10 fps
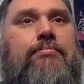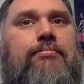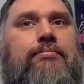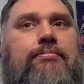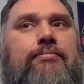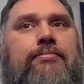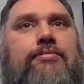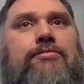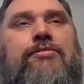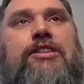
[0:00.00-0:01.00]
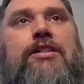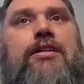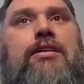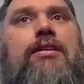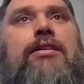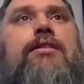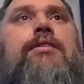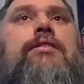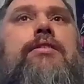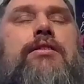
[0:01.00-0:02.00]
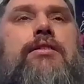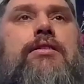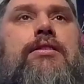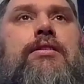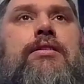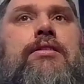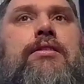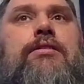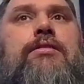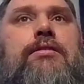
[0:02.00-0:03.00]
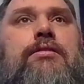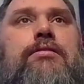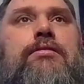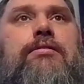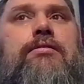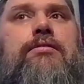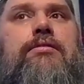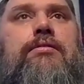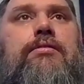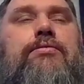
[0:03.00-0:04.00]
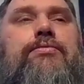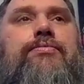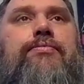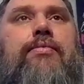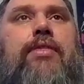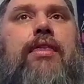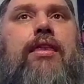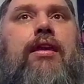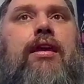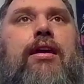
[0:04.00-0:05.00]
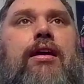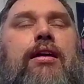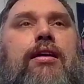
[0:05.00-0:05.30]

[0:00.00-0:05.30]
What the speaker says: (silence)